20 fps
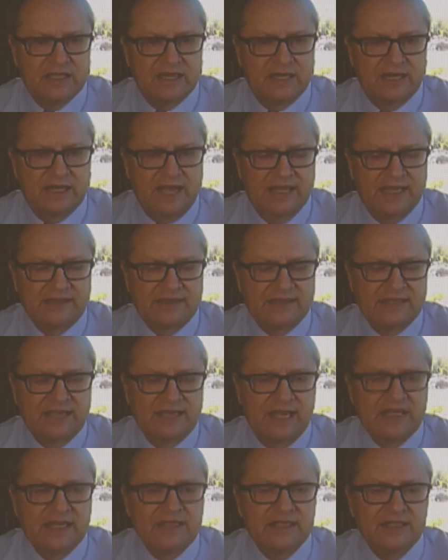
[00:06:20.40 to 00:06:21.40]
at
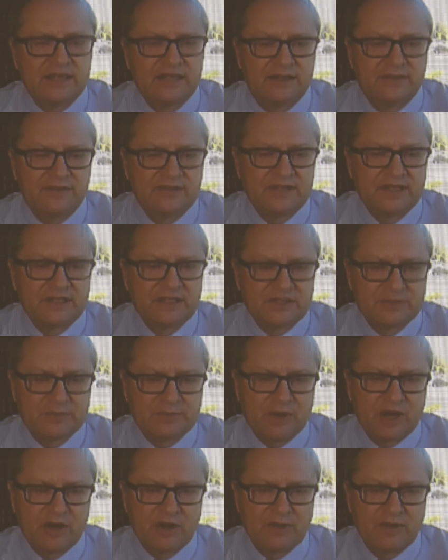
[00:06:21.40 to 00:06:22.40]
the end of the
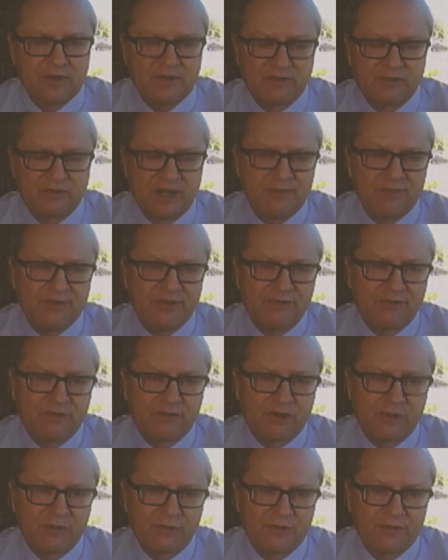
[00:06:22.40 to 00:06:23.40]
experiment, right
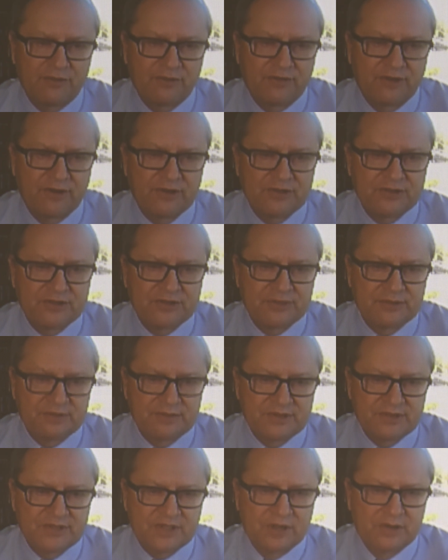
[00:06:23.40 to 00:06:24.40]
before we froze
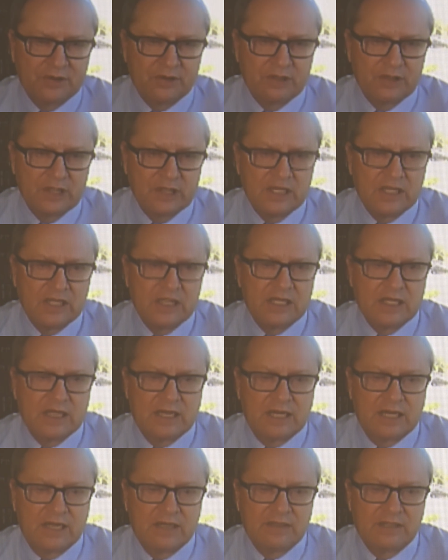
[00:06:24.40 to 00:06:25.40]
them. So
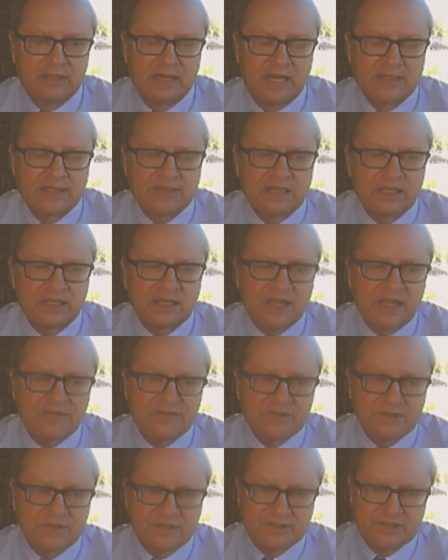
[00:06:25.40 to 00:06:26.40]
on the
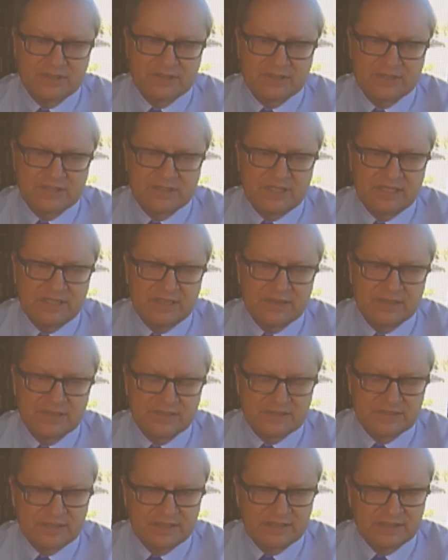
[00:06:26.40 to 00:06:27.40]
left, you can see the
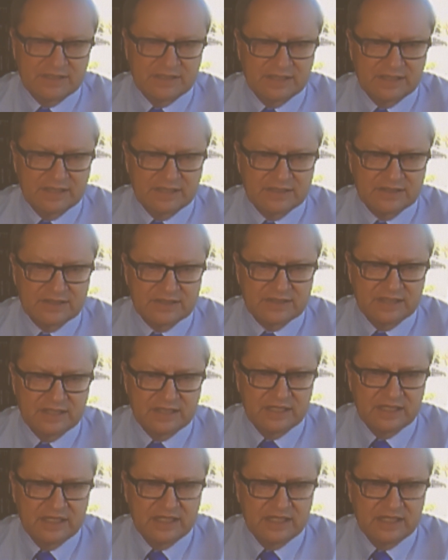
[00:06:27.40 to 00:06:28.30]
seedlings